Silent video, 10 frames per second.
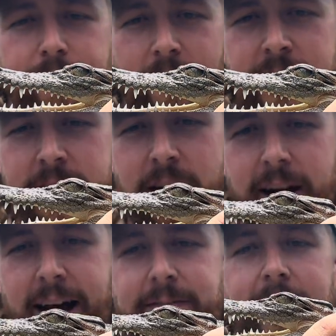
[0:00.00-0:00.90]
the freshies
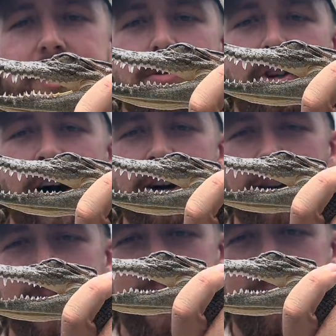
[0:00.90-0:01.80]
don't have that. And you'll
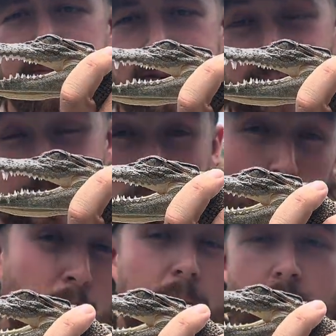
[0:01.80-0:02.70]
notice their
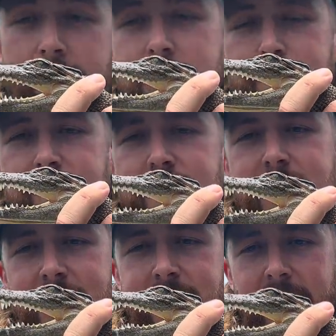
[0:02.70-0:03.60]
jawline is a bit of a
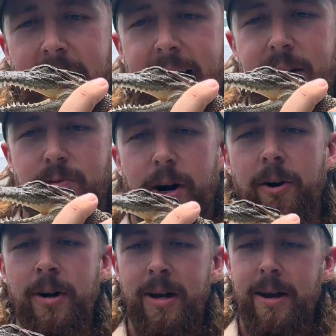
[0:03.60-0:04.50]
zigzag as well.